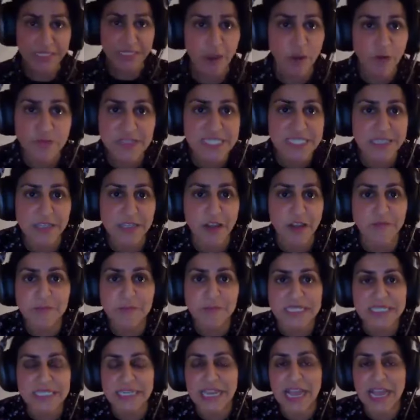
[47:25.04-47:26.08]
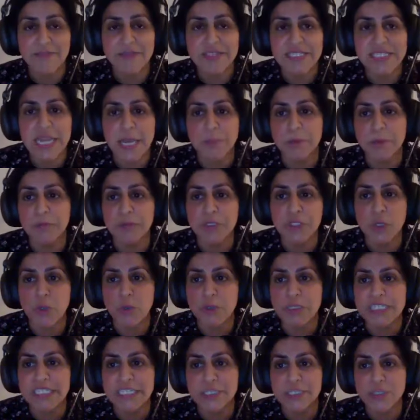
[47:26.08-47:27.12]
obviously the government didn't have a stable
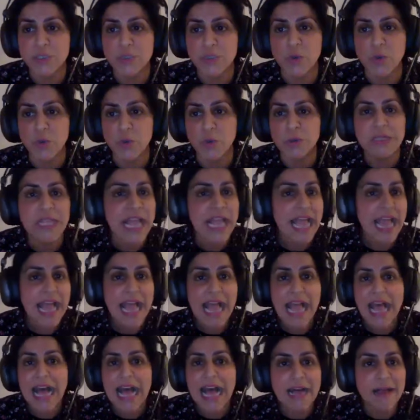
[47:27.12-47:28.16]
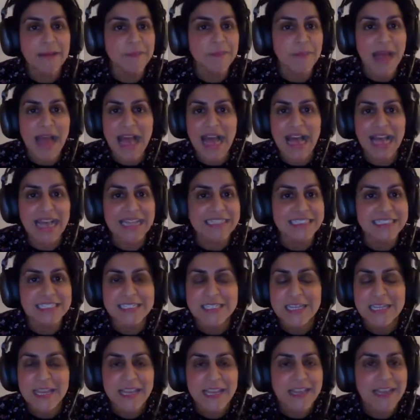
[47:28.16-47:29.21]
majority at all um, and
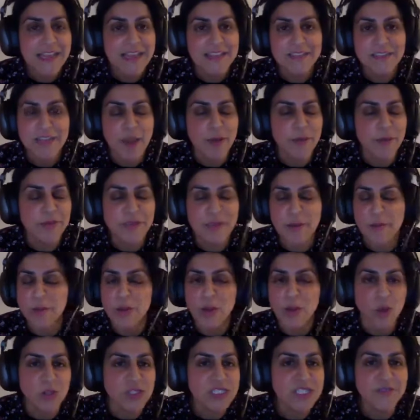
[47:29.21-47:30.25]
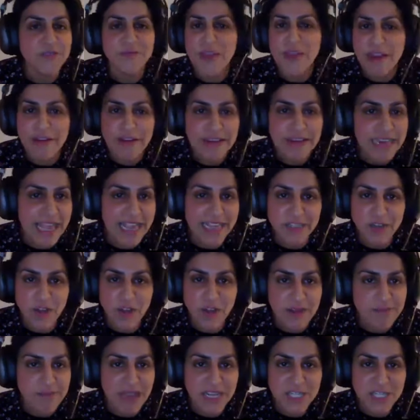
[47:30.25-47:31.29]
there, there were lots of very late
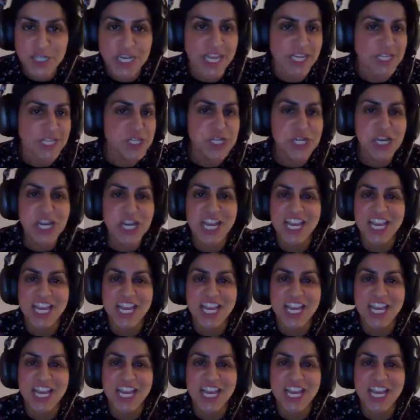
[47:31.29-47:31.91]
night machinations